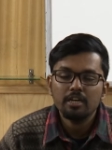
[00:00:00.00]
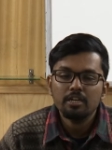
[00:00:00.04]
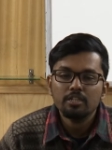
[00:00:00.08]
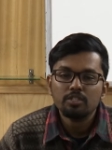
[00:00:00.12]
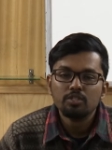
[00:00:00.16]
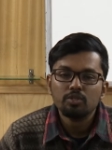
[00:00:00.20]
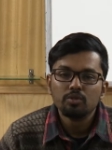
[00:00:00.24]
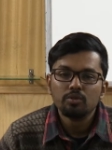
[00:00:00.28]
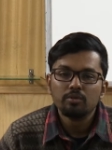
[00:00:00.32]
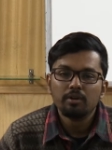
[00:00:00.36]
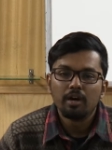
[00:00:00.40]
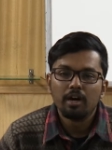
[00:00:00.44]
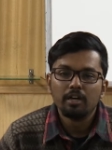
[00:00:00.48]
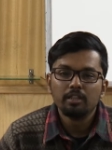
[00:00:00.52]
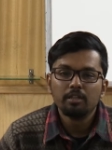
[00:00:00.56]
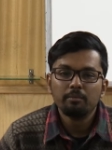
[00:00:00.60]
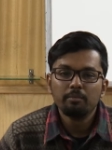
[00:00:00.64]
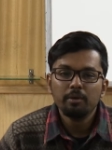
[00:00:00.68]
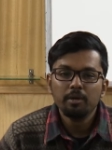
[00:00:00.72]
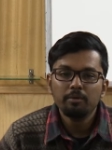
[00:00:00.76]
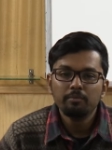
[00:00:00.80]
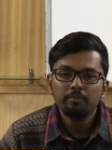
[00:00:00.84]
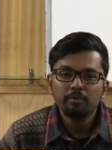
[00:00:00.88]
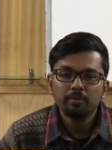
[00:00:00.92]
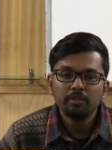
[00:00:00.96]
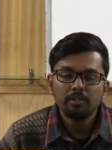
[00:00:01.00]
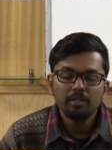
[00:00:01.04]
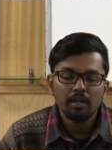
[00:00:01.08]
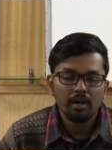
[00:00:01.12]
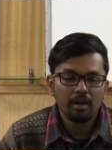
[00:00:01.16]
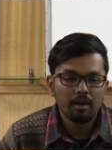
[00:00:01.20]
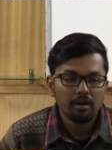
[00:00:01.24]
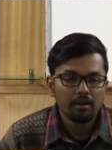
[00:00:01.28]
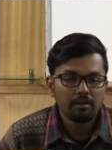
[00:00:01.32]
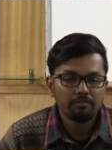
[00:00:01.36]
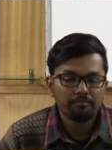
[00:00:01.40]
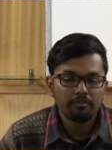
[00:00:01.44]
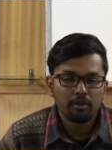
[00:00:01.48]
So the
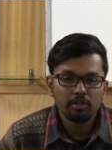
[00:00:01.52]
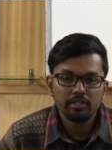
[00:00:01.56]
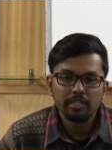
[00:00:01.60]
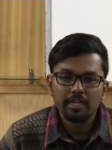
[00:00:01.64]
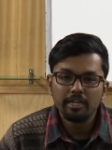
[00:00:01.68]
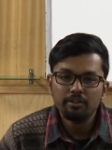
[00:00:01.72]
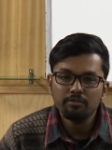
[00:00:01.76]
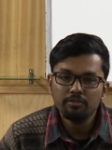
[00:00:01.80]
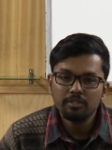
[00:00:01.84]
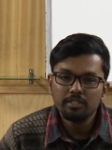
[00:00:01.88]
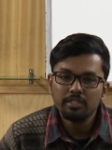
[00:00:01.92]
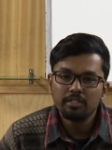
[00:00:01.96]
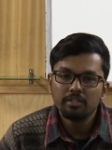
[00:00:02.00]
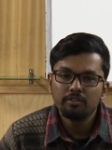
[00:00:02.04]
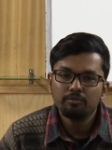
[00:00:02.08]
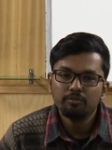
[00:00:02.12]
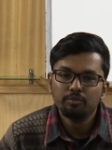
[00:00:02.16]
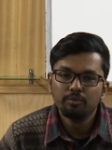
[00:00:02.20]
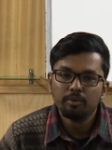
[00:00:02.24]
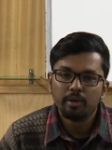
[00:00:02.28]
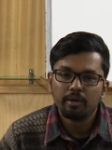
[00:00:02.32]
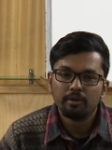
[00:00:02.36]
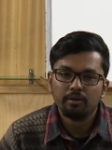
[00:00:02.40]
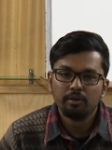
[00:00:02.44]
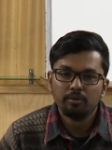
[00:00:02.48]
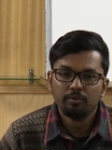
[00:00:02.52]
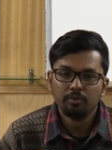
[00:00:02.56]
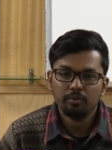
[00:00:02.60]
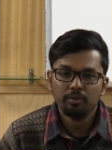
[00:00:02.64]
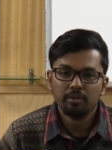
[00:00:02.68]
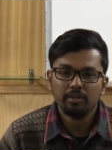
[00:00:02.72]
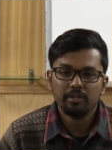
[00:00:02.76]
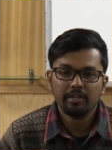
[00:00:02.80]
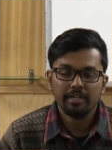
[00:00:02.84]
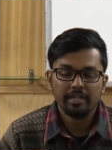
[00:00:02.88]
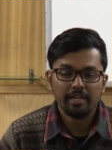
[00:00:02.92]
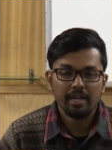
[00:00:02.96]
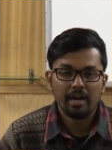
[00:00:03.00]
people for the user who
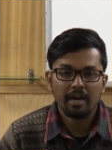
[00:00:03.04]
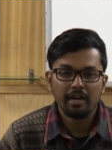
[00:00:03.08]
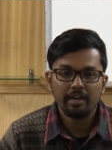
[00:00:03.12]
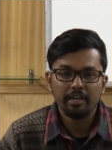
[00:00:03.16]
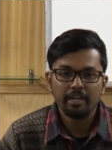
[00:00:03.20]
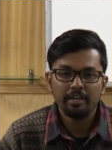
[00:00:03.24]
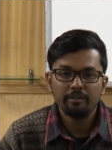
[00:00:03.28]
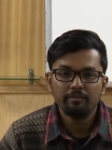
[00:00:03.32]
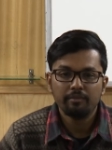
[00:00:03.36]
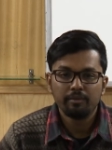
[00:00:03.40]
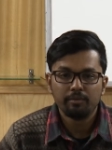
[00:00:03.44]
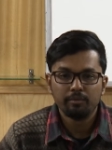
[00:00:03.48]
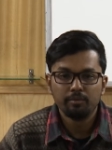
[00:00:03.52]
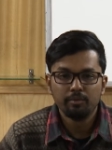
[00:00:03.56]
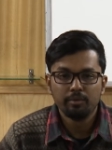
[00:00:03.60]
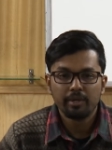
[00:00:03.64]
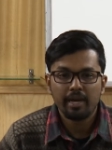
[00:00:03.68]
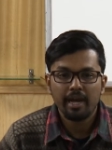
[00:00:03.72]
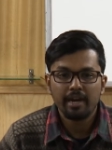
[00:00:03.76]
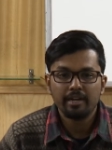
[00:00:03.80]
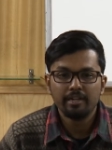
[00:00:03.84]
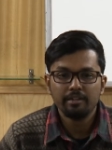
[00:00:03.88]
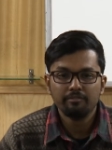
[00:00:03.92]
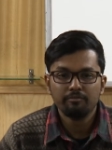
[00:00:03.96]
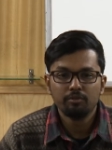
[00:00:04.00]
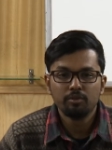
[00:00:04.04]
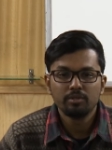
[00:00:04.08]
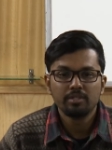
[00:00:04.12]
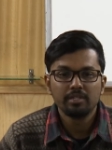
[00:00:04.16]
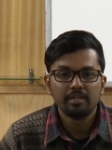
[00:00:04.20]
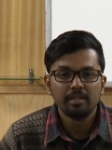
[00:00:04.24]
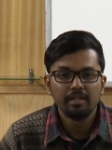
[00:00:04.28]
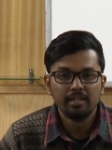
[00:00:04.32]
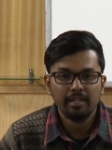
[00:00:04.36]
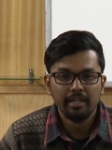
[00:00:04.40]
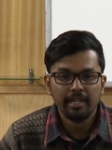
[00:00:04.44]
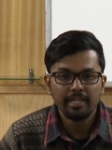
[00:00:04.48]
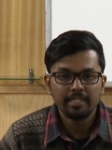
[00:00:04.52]
are in hurry, who can devote
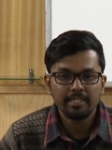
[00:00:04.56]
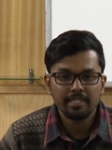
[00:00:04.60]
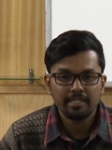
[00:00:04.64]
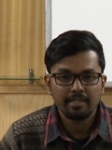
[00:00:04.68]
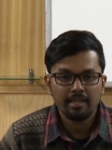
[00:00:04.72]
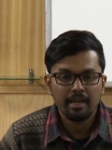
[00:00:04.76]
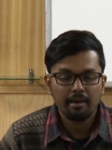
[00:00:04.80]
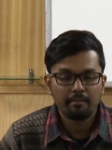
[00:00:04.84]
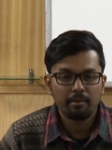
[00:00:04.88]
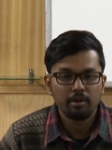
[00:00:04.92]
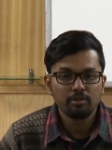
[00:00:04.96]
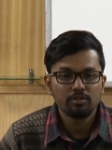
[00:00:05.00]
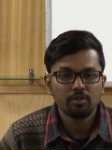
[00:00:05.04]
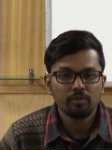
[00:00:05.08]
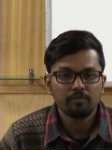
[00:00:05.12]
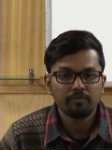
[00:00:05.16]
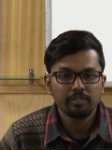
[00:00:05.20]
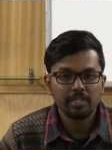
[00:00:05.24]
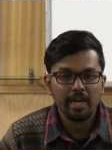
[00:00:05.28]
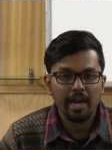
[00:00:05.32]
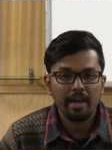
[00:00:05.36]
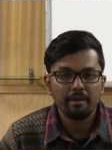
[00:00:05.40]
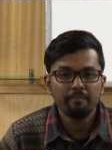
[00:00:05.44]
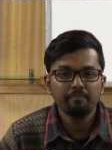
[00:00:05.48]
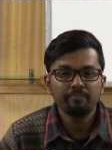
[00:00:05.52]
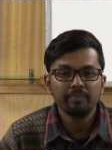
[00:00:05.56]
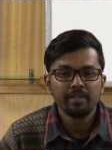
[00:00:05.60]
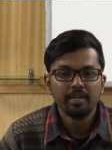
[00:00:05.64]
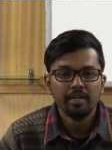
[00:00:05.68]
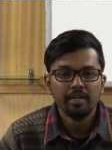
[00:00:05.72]
less amount of time